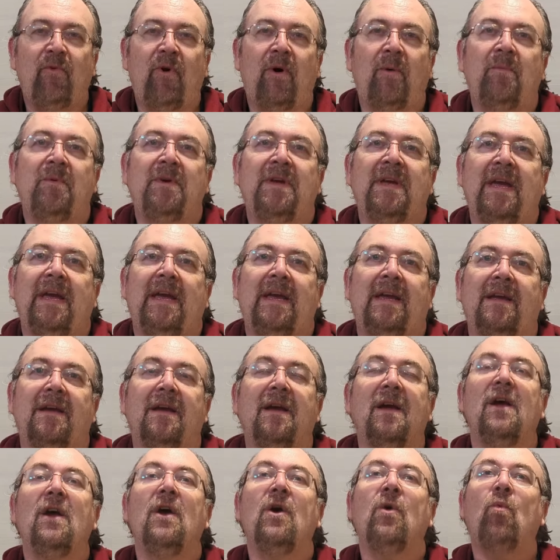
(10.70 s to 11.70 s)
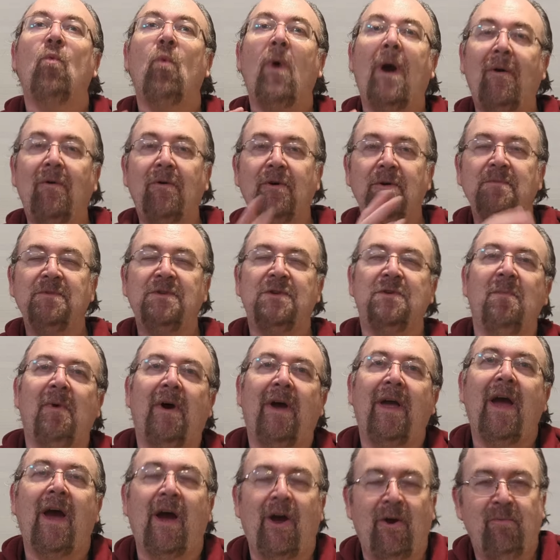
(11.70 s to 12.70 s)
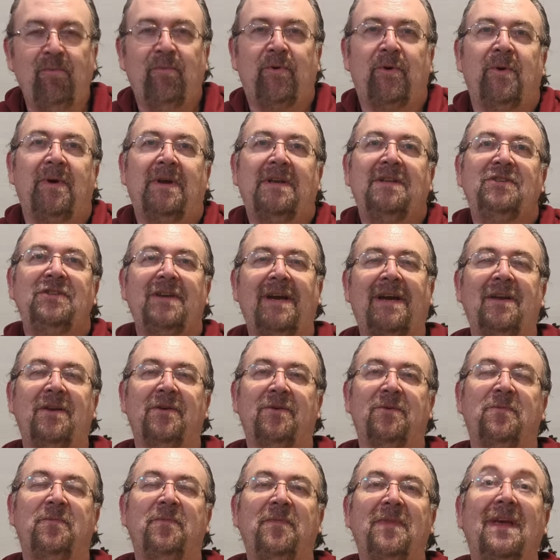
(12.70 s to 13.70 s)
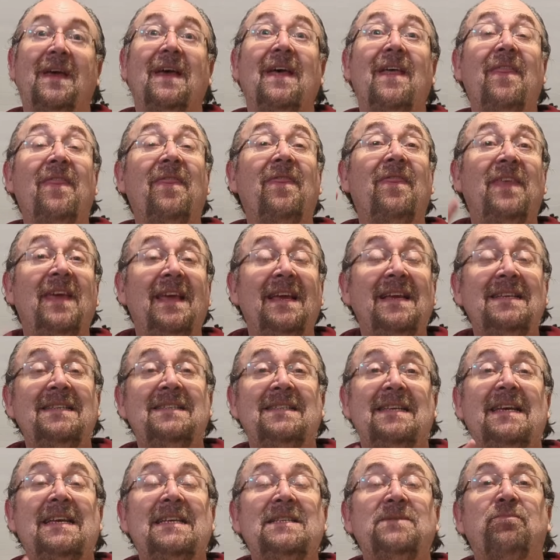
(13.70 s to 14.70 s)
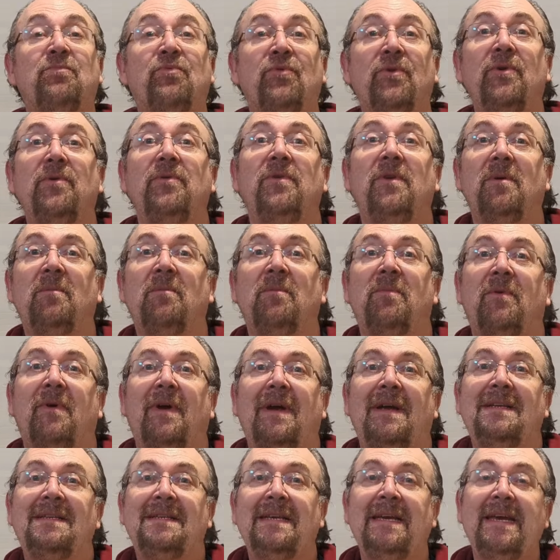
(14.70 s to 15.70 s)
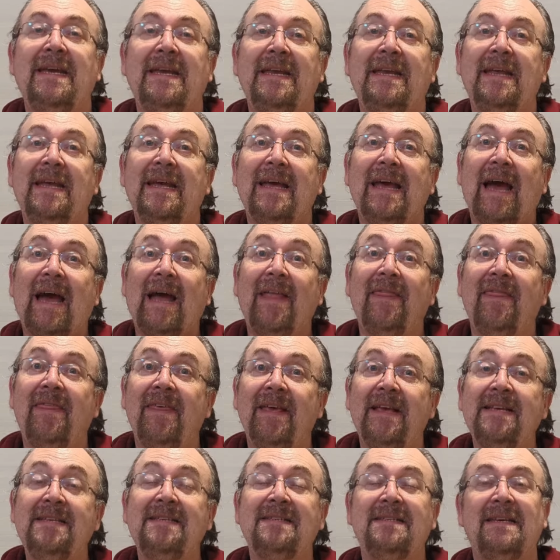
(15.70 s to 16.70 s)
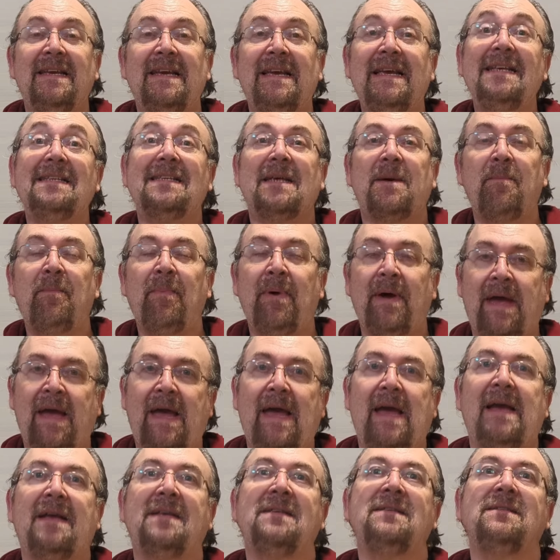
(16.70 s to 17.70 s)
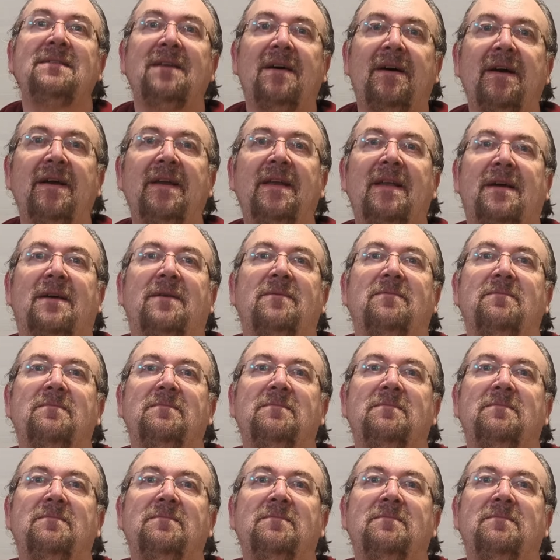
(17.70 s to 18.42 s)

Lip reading: Rob King. Welcome to my homebrewing channel. This is brew number 18 and this is a pear cider.